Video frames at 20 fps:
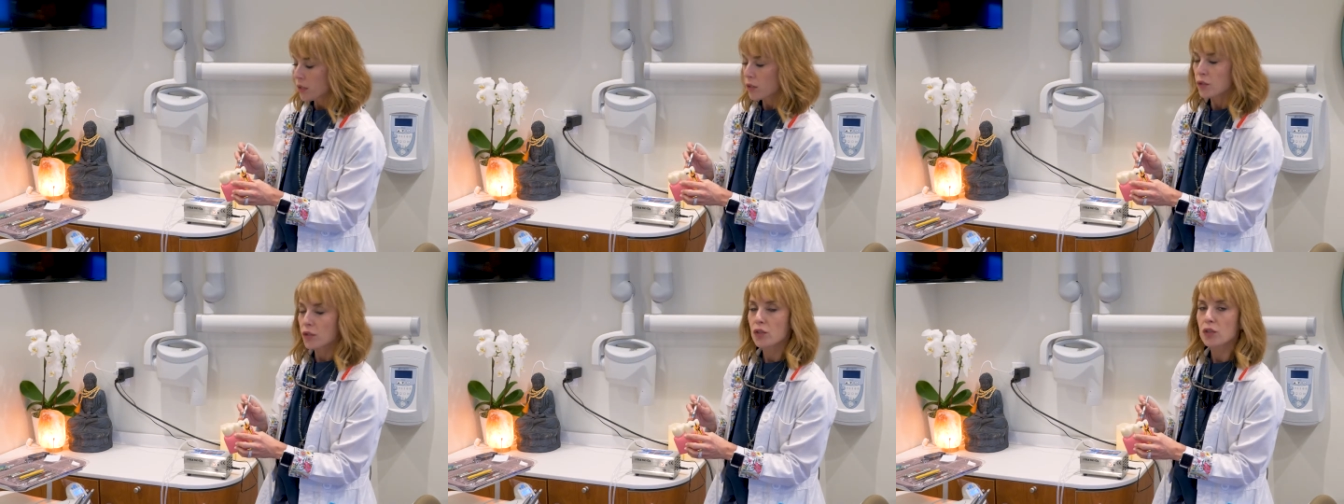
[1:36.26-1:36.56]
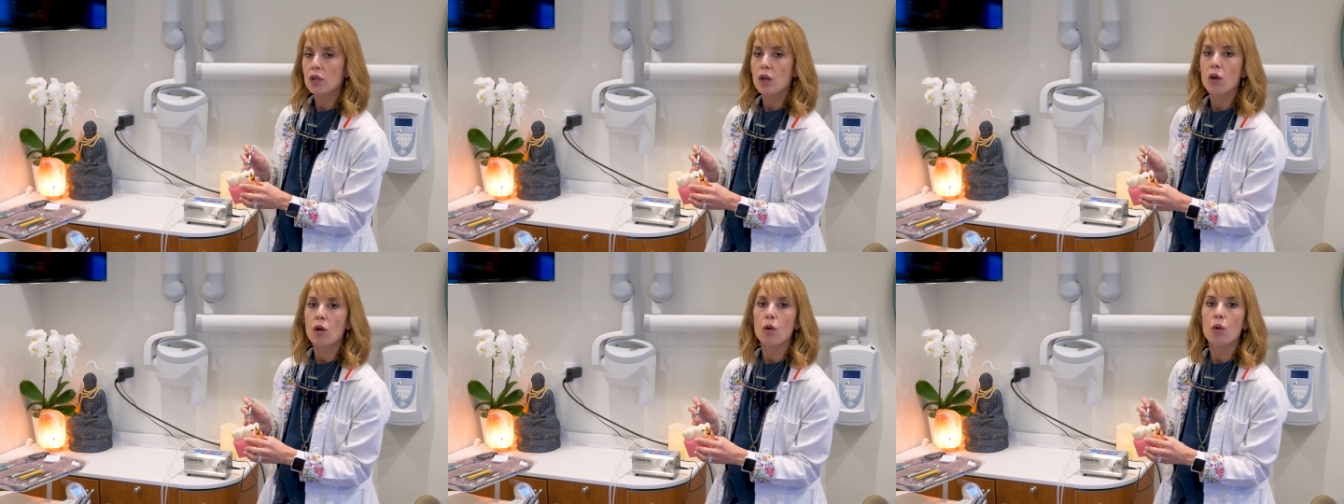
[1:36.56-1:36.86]

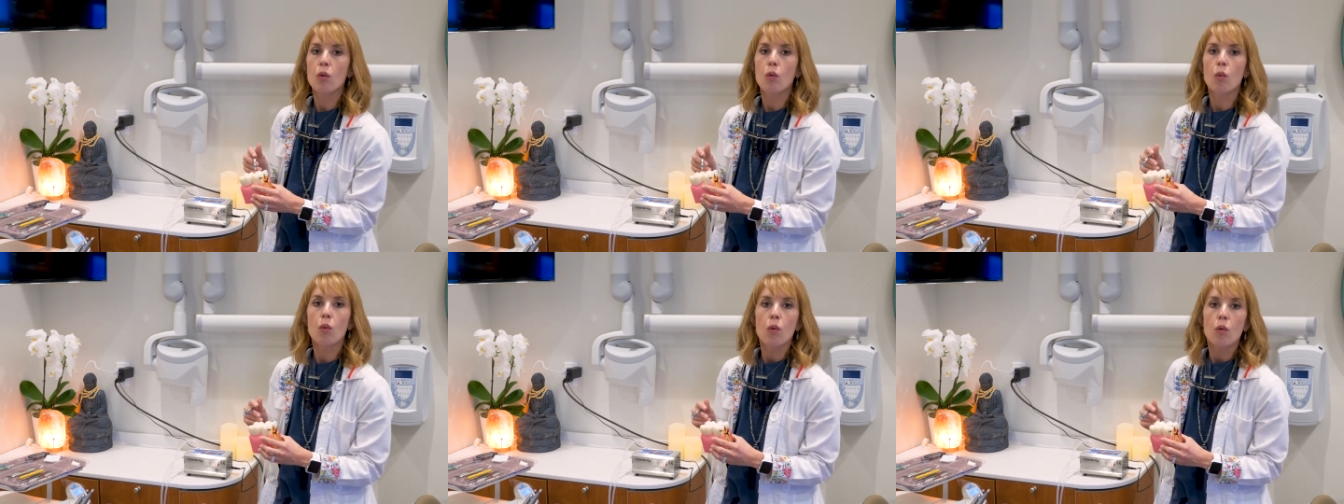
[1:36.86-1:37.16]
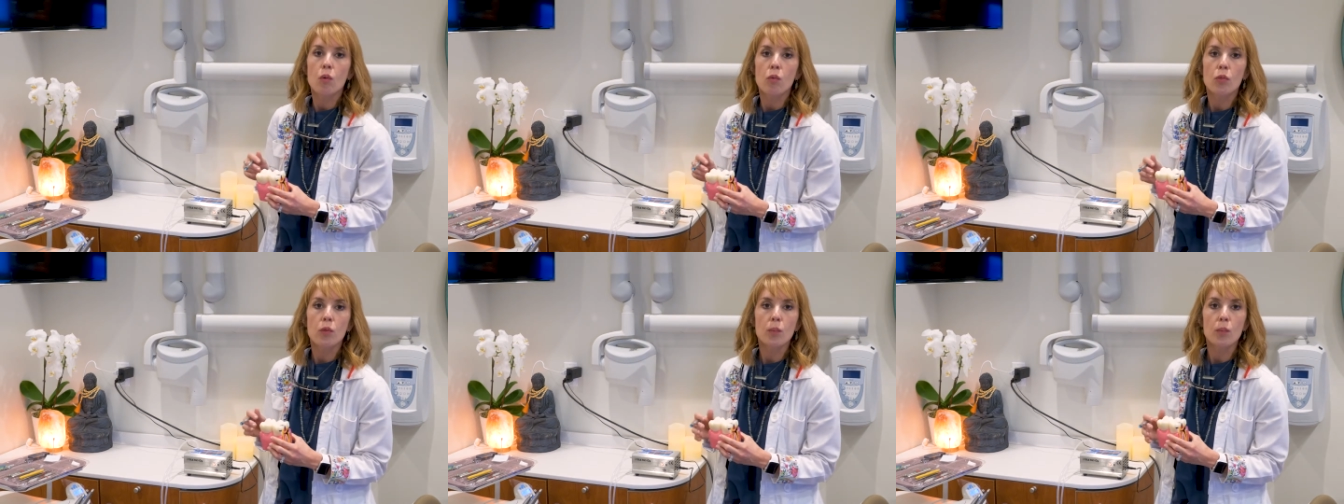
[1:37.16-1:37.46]
So
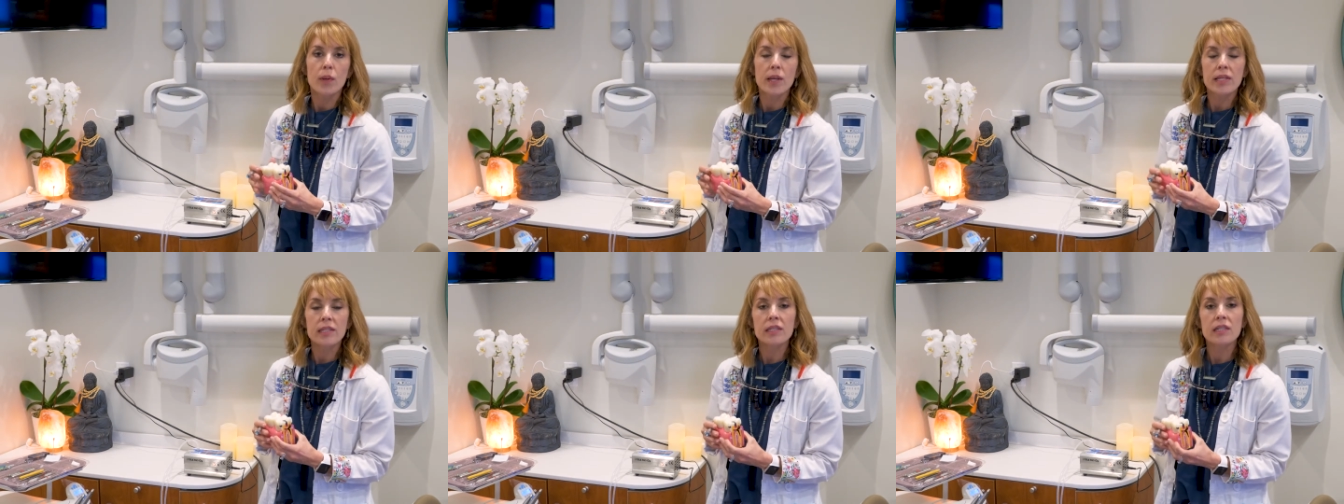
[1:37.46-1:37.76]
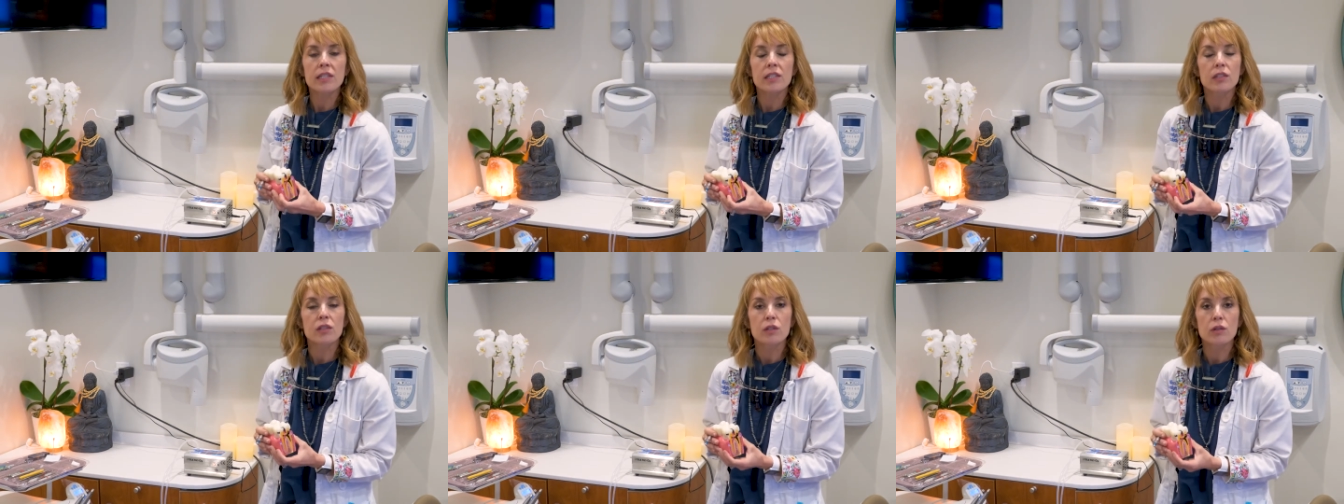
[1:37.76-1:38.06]
the
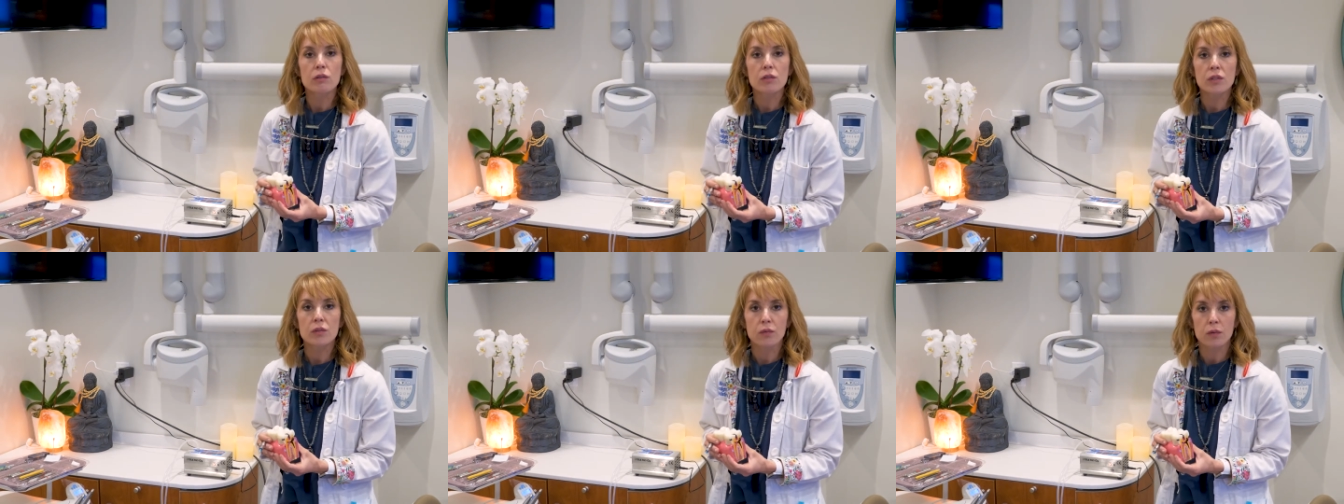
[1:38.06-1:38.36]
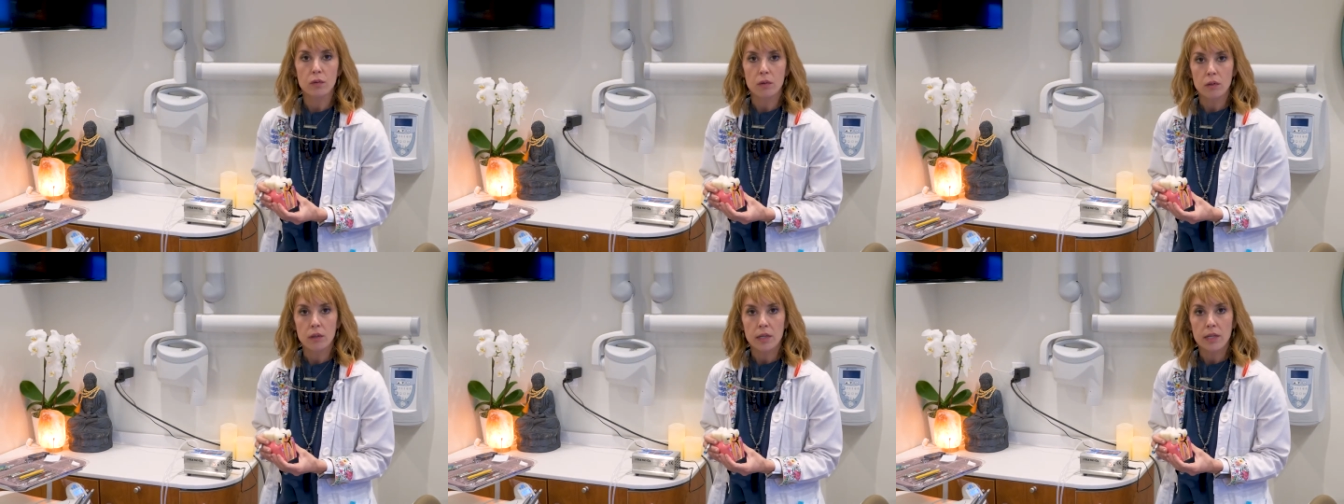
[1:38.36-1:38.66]
reason it's
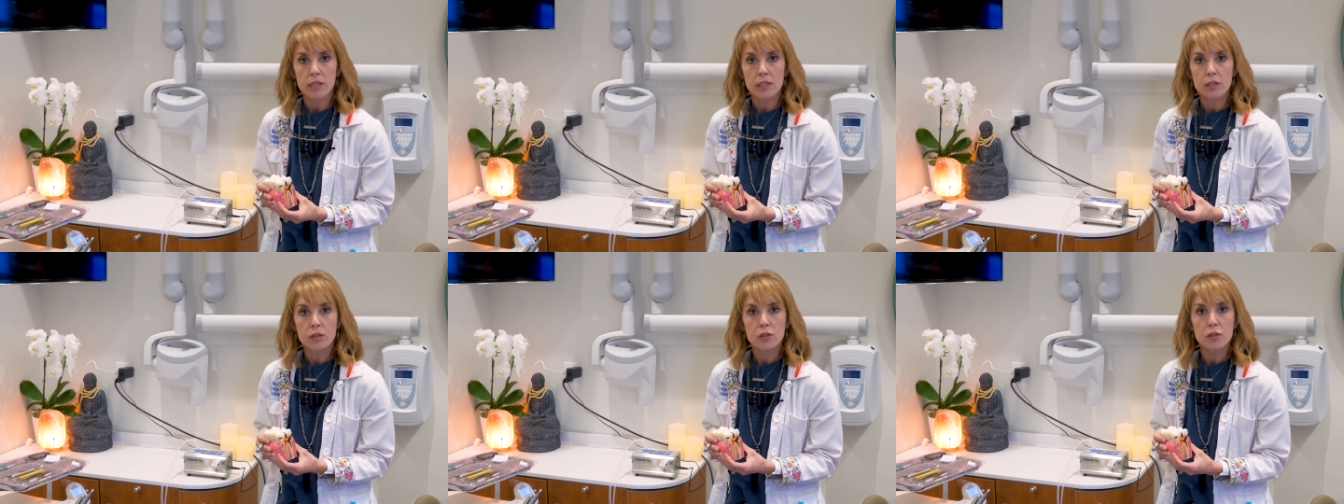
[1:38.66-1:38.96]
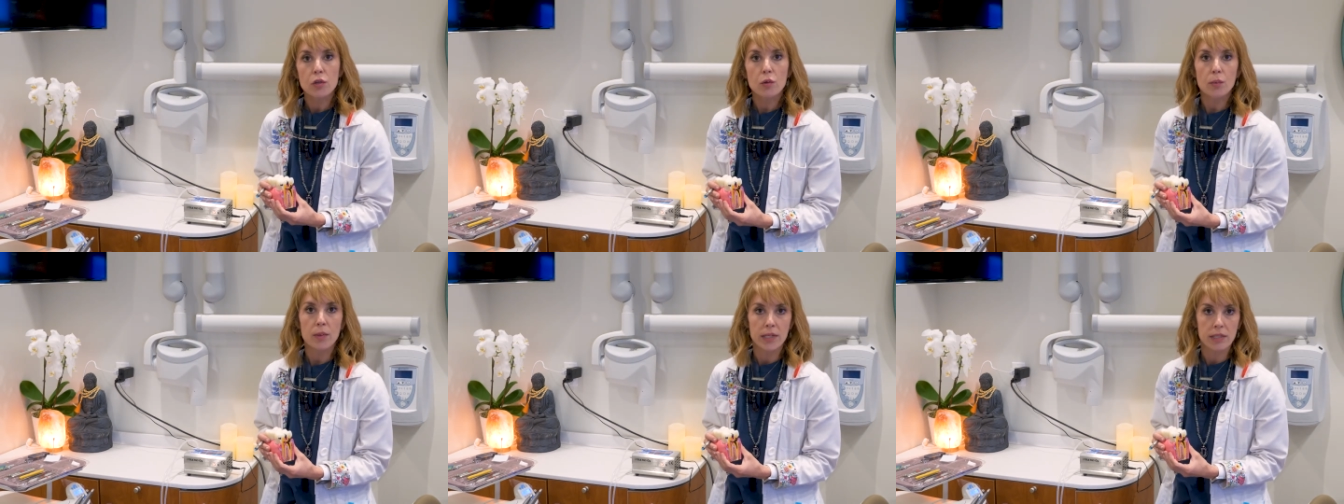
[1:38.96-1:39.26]
useful is
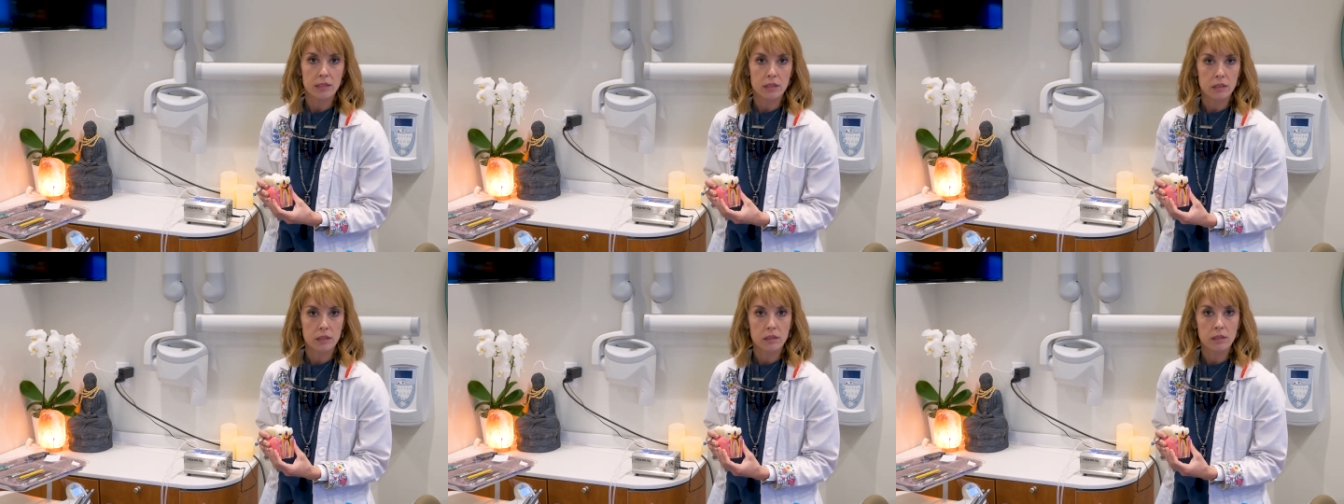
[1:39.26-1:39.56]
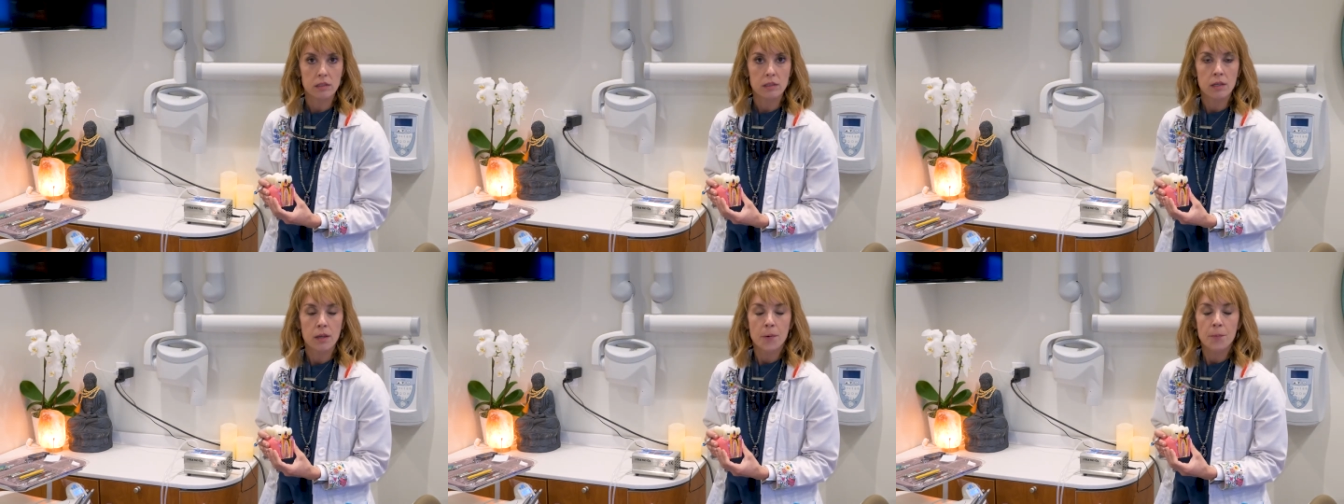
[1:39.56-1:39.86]
two
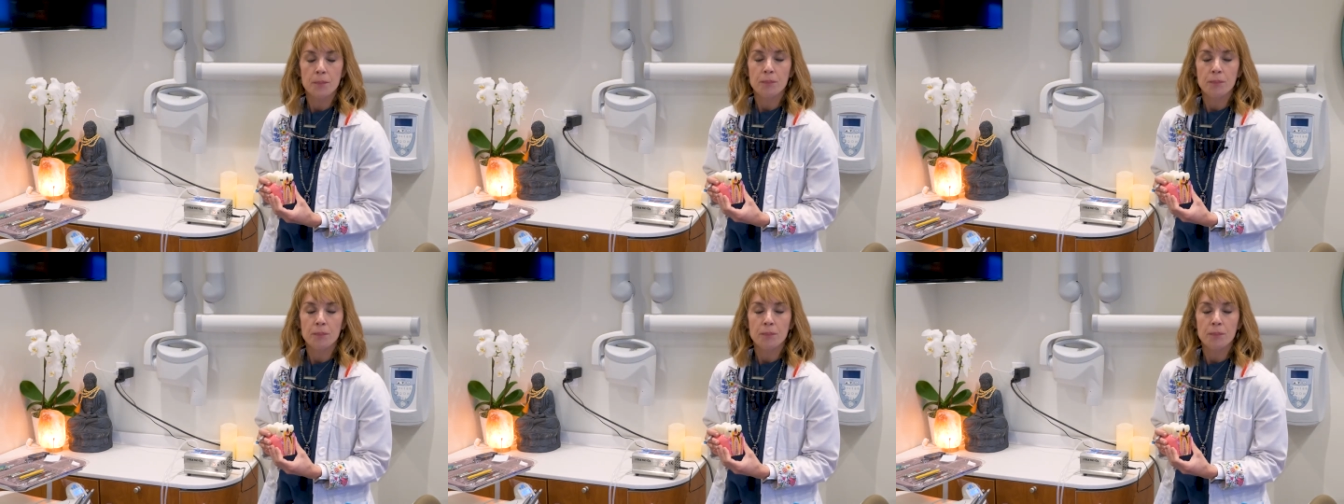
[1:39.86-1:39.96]
reasons.